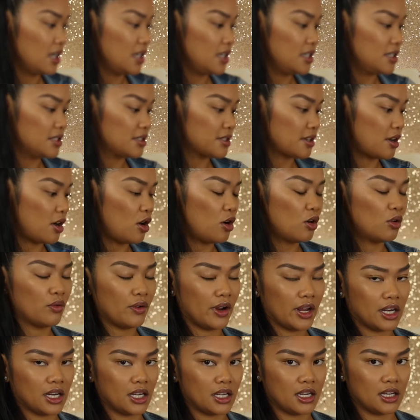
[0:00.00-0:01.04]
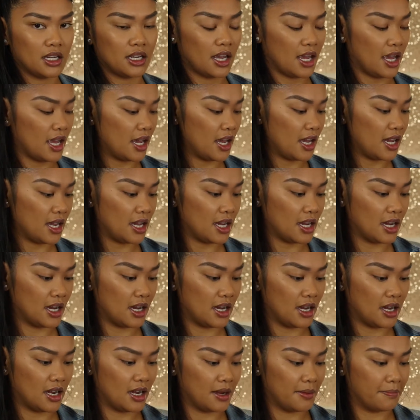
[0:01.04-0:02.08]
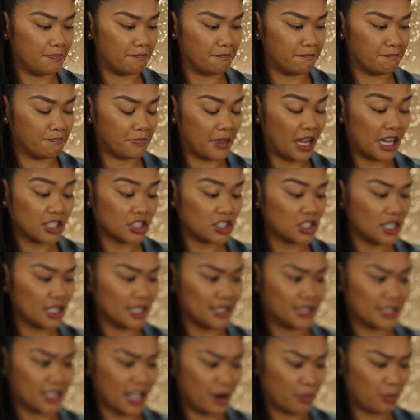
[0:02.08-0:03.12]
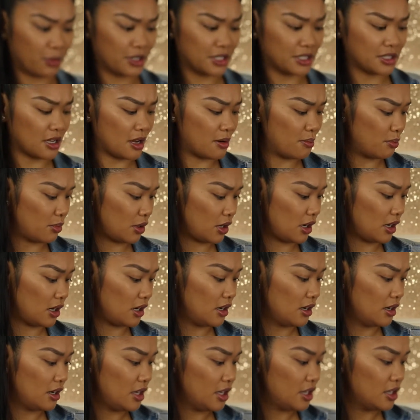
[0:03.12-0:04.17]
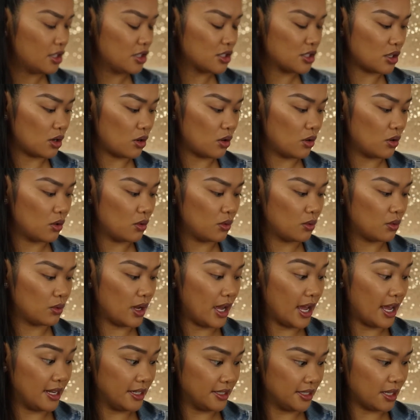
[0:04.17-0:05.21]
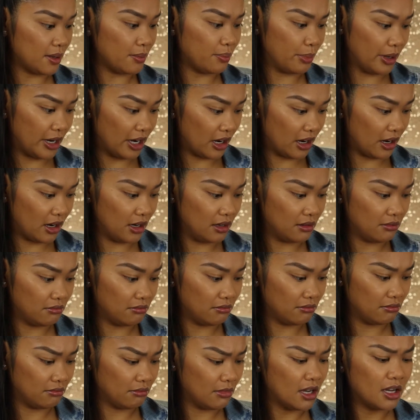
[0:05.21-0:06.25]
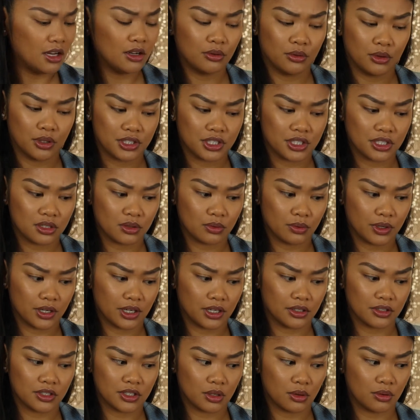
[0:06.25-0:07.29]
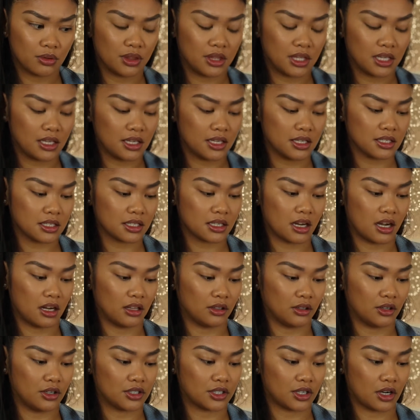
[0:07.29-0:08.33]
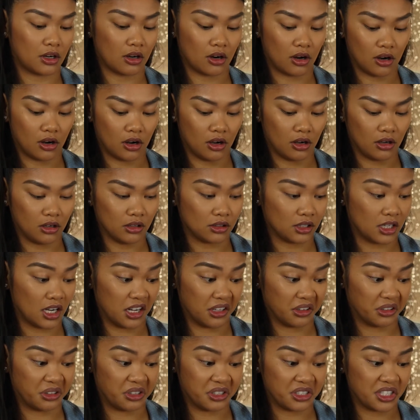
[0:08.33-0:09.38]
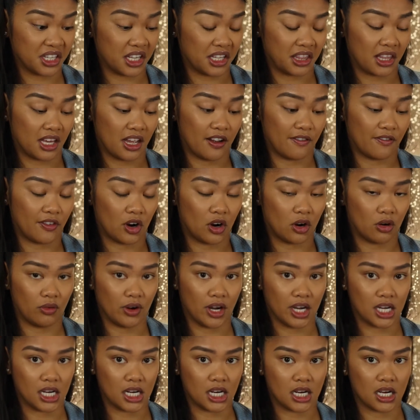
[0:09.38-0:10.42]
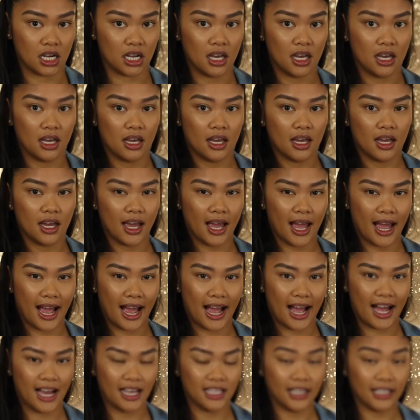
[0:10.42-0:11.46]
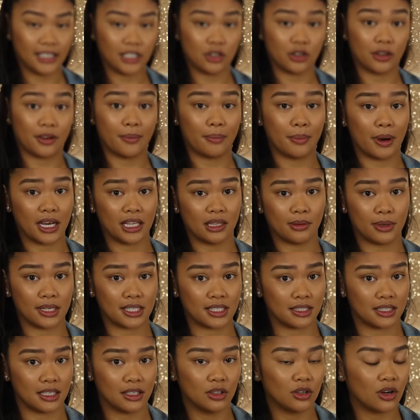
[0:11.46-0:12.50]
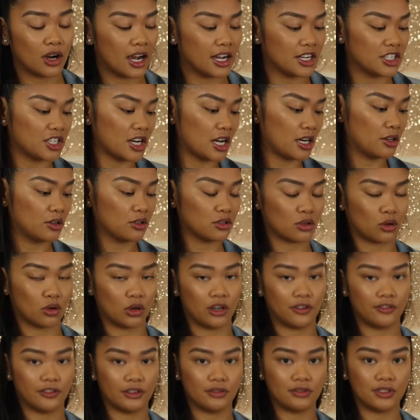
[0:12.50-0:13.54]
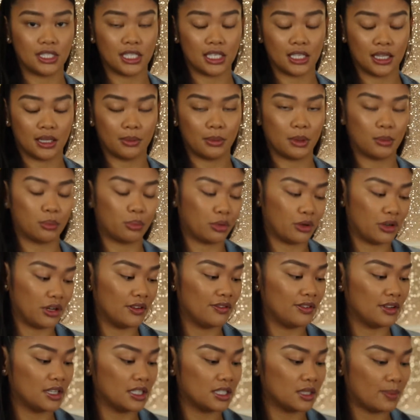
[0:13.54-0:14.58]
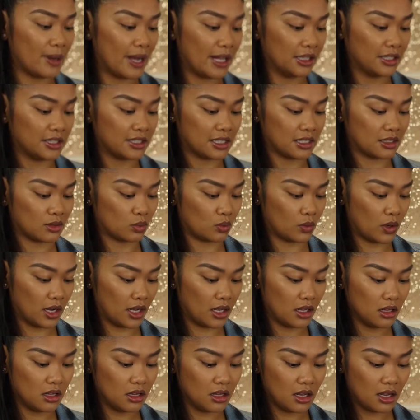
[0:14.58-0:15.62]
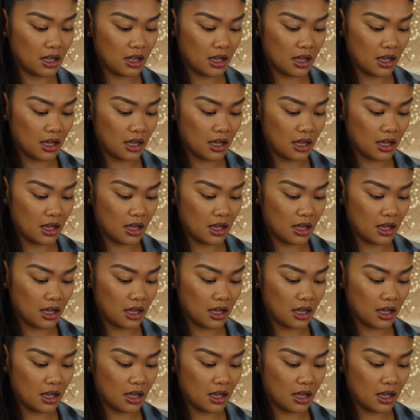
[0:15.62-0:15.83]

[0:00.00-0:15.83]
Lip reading: is already a, actually, in Cypress Umber, so, and Tempera, which is weird. So these colors are all colors that they have already had. Like, you can buy them as single eyeshadows, or if you've seen them in previous palettes as well.